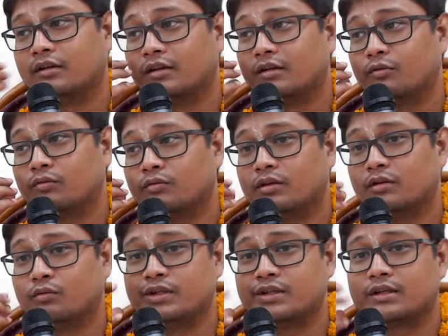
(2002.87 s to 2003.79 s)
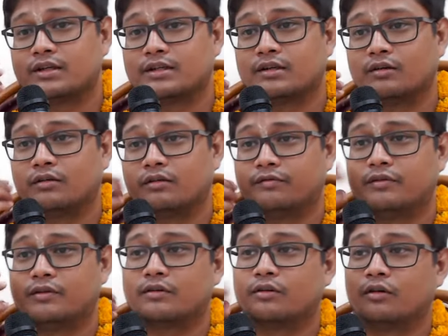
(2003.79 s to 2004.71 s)
The whiskers or the
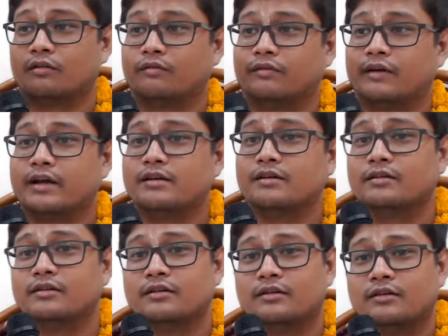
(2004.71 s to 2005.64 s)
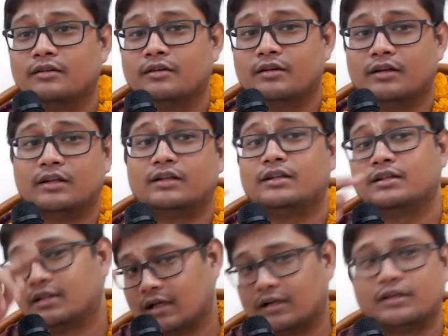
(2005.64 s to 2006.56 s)
fur got on fire. Then he
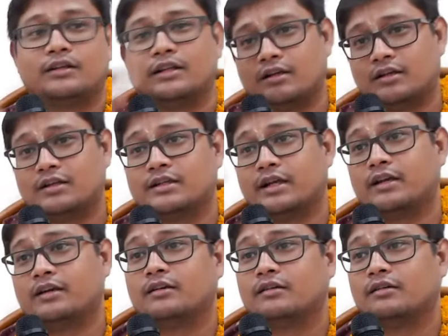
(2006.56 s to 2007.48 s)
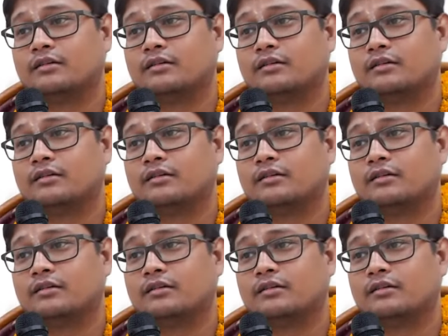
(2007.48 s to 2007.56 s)
started turning his head.